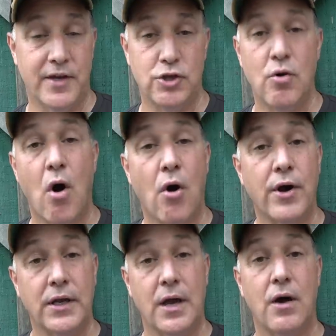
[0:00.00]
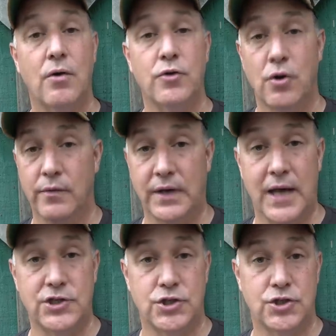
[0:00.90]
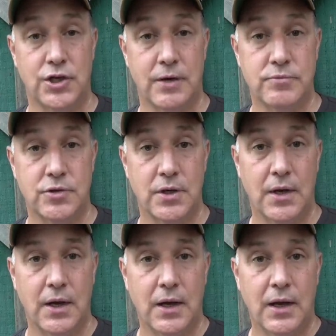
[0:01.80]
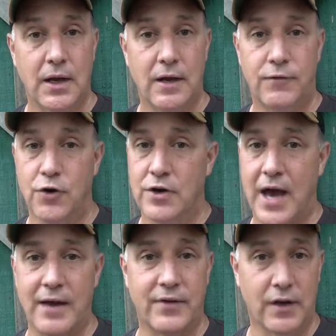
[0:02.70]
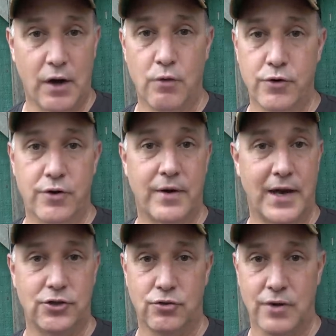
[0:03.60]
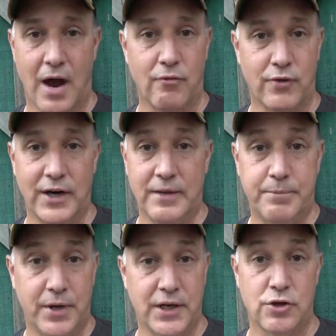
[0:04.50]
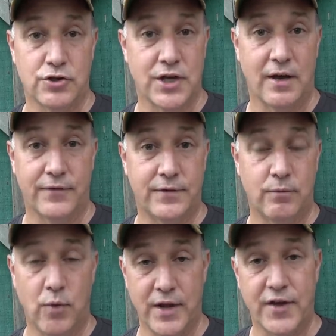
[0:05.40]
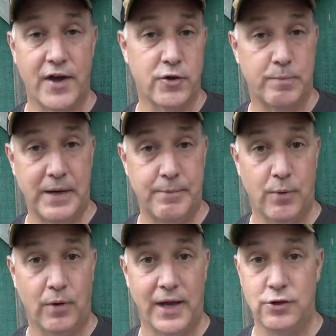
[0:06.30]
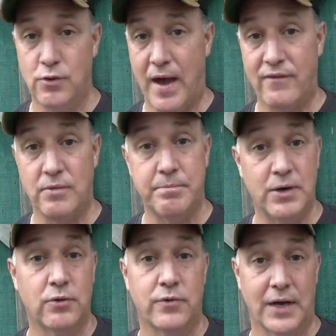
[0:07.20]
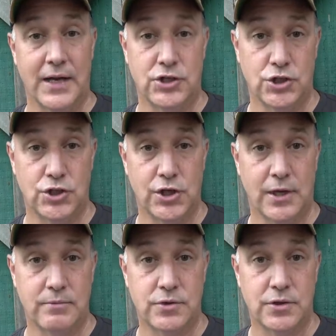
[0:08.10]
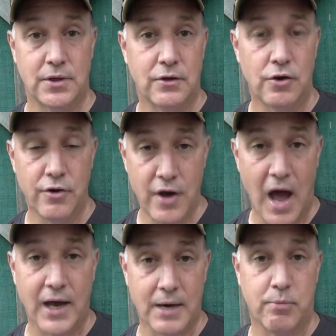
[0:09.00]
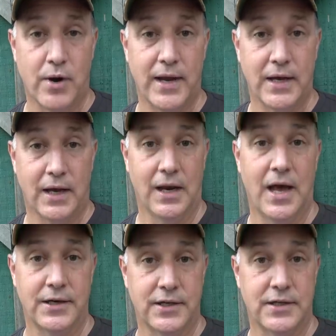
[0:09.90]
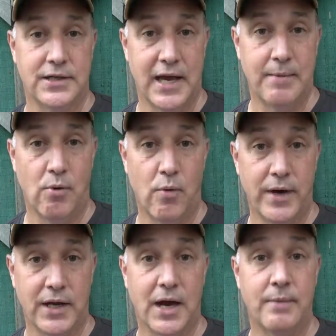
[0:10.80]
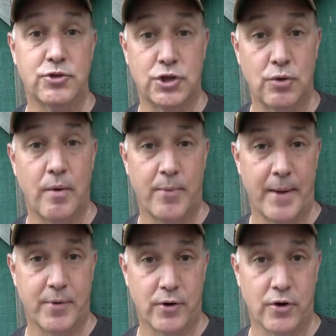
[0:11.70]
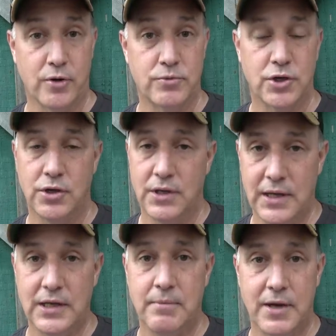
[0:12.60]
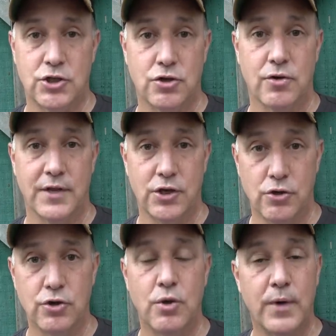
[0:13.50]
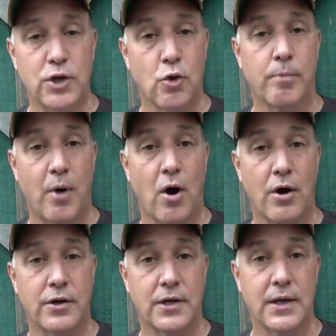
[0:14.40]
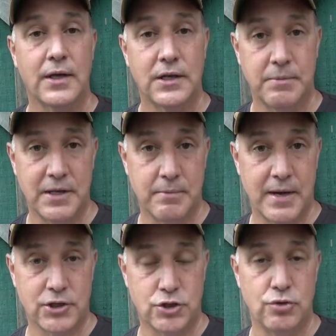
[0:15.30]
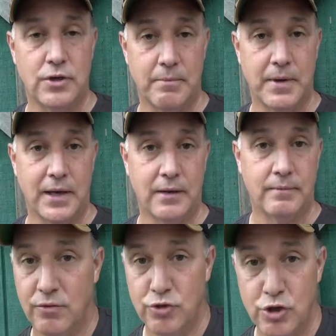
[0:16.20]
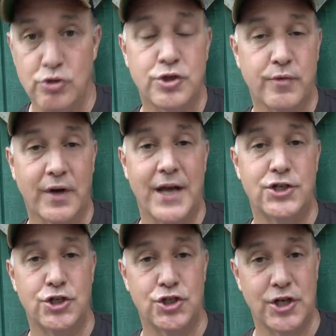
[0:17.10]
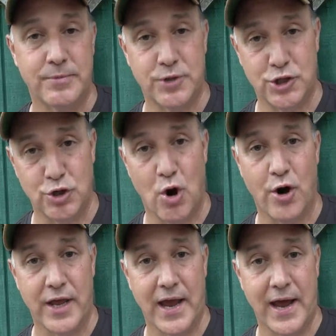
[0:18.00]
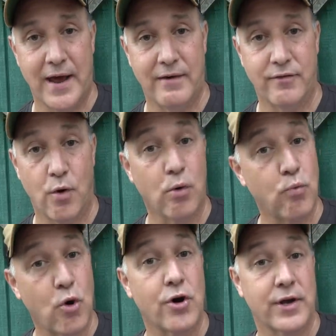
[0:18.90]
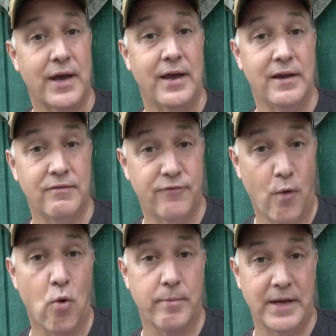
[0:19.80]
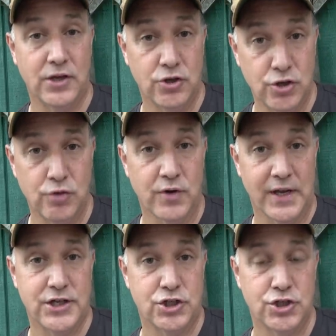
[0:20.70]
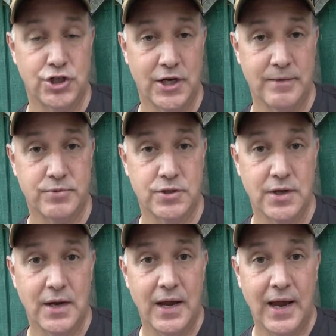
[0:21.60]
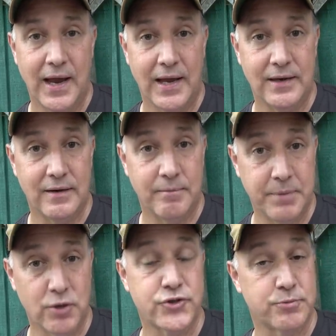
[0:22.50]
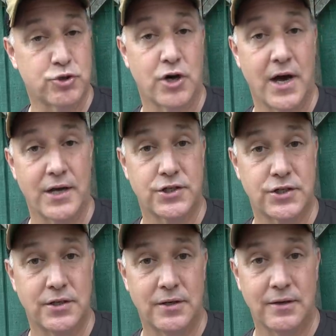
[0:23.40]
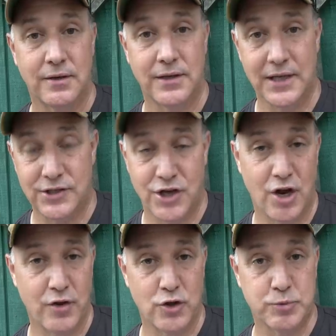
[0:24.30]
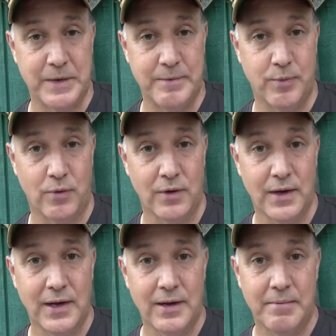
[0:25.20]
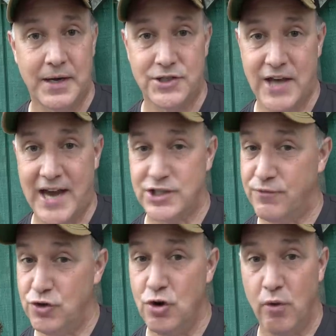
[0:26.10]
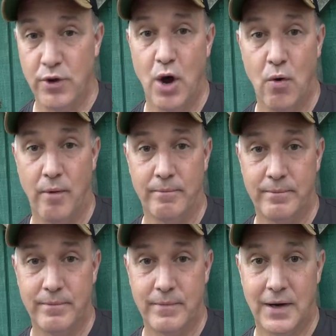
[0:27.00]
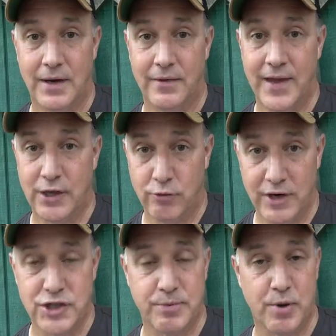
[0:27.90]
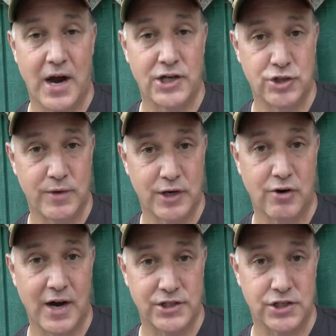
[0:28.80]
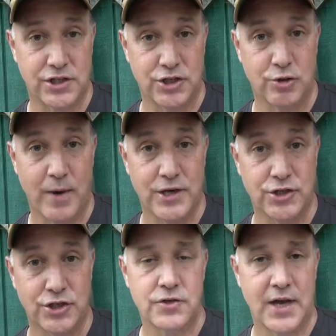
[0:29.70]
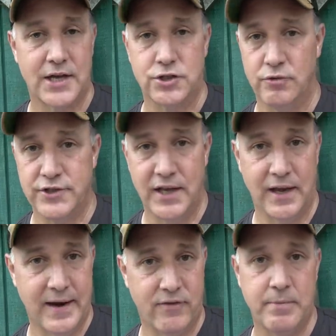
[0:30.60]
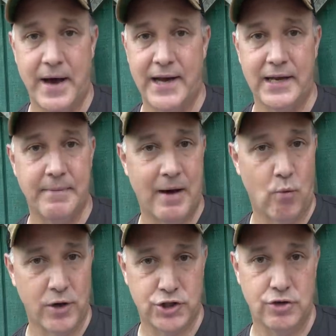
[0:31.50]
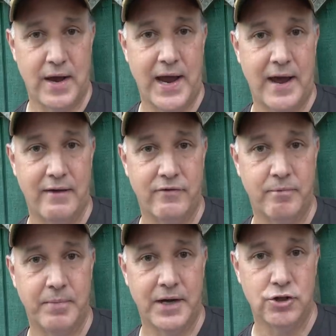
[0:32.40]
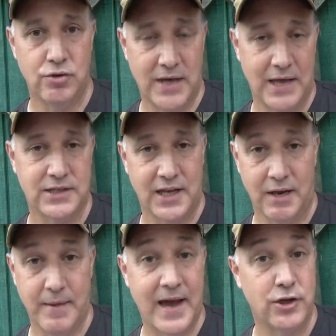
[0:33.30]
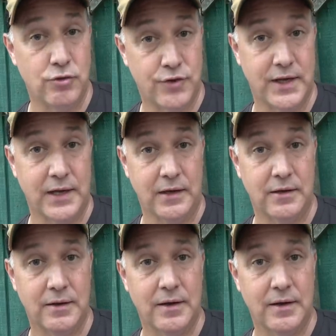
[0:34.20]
that you already know, your relationships. If you're kind of a loner and you're not really putting yourself with other people and you haven't built relationships, you're not going to bring a lot to the table when it comes to a prepper group. So you need to make sure that you're doing your part to be the best you can be. Use the relationships that you already have, or work in forming new relationships and build some trust. Get to know those people, because guys, if you don't know them, they could really surprise you in a crisis situation. So guys, don't tell everybody about what you have, but you can tell them how you think.